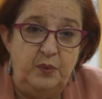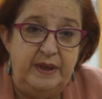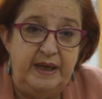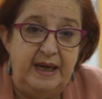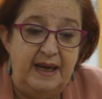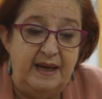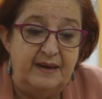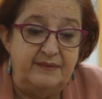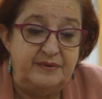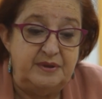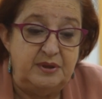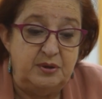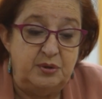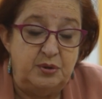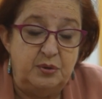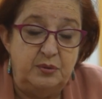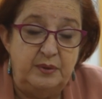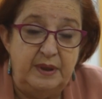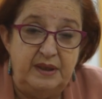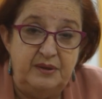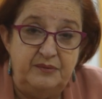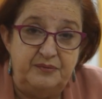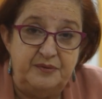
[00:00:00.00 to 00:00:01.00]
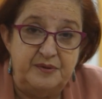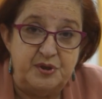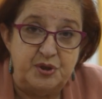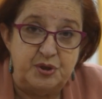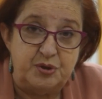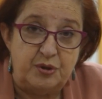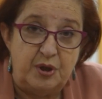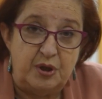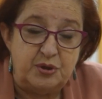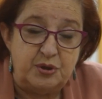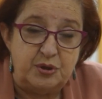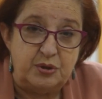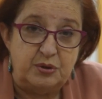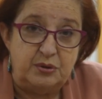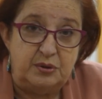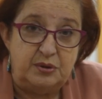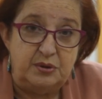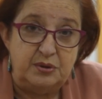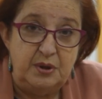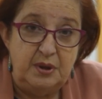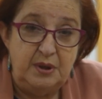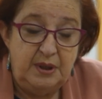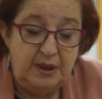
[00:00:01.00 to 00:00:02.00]
We have to do
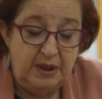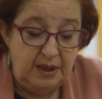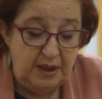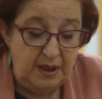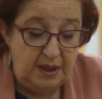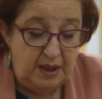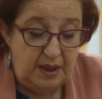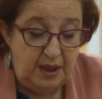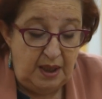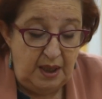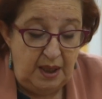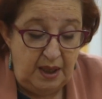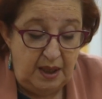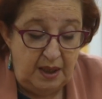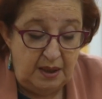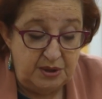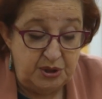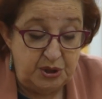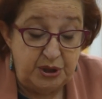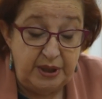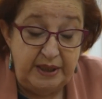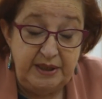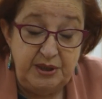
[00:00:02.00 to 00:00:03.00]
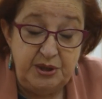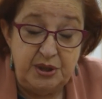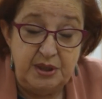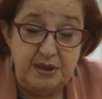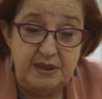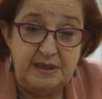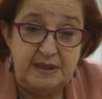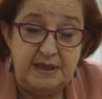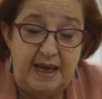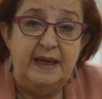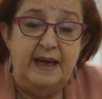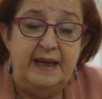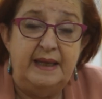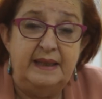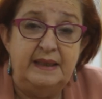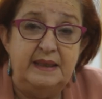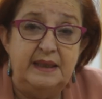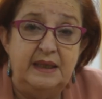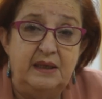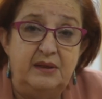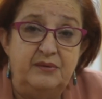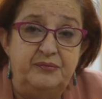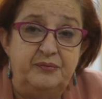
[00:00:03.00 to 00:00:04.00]
infrastructural changes, and
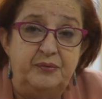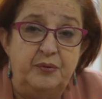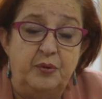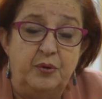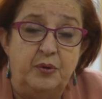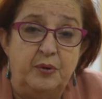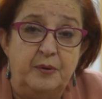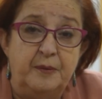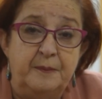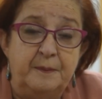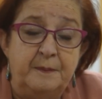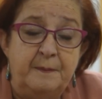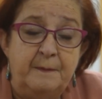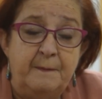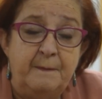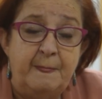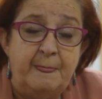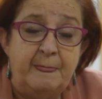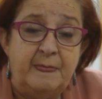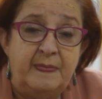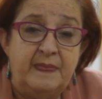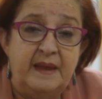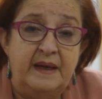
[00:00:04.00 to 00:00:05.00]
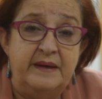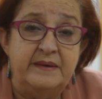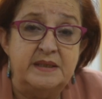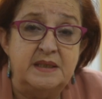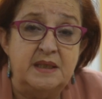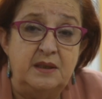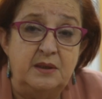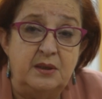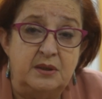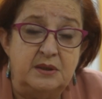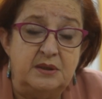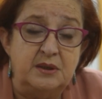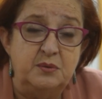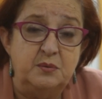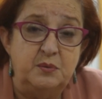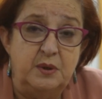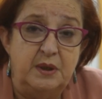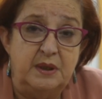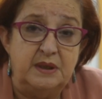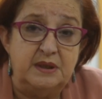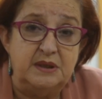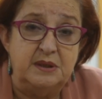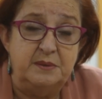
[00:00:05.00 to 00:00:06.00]
therefore there's a lot of
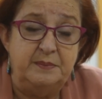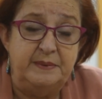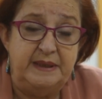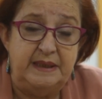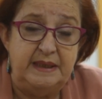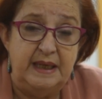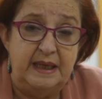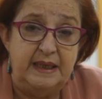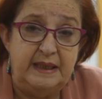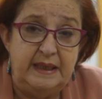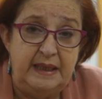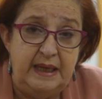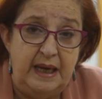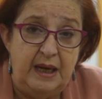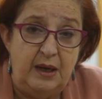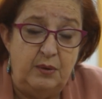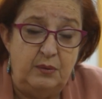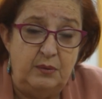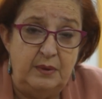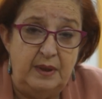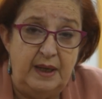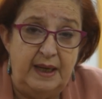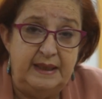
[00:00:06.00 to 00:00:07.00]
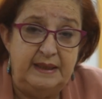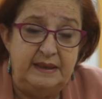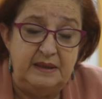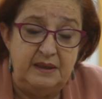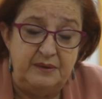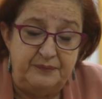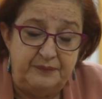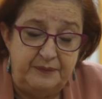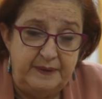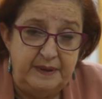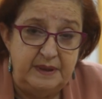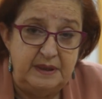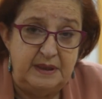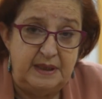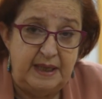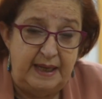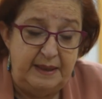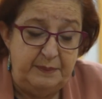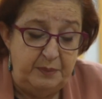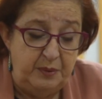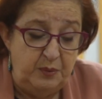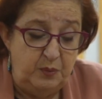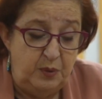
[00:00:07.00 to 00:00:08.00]
work to be done now, a different
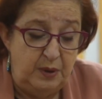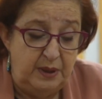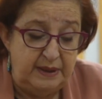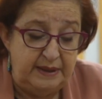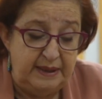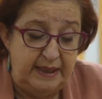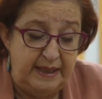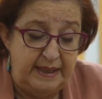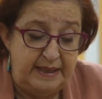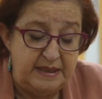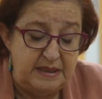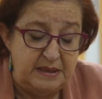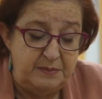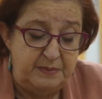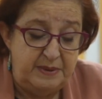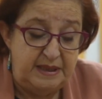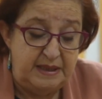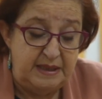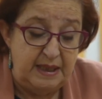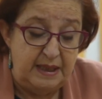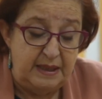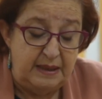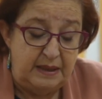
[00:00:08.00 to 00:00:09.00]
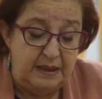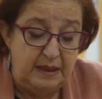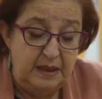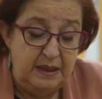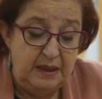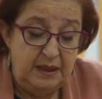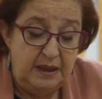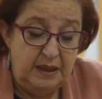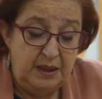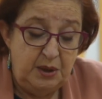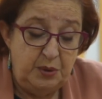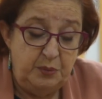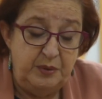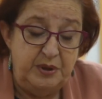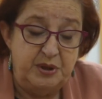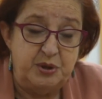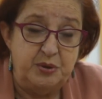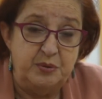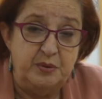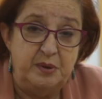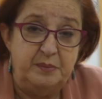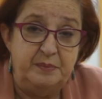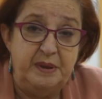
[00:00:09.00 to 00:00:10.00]
type of work that has to be done,
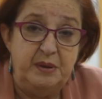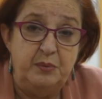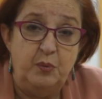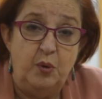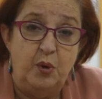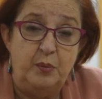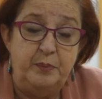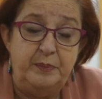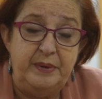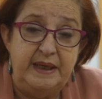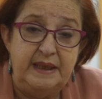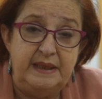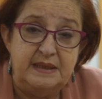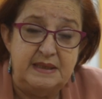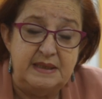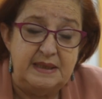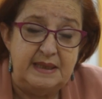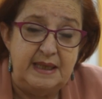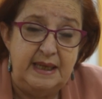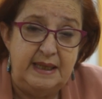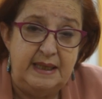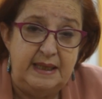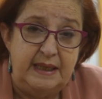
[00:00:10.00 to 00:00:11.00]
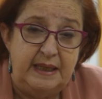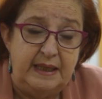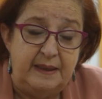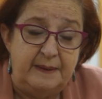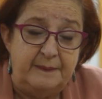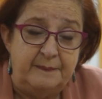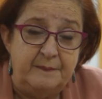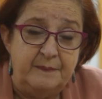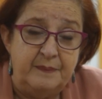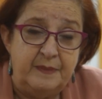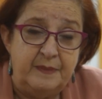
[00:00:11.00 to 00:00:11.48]
which will be more painstaking.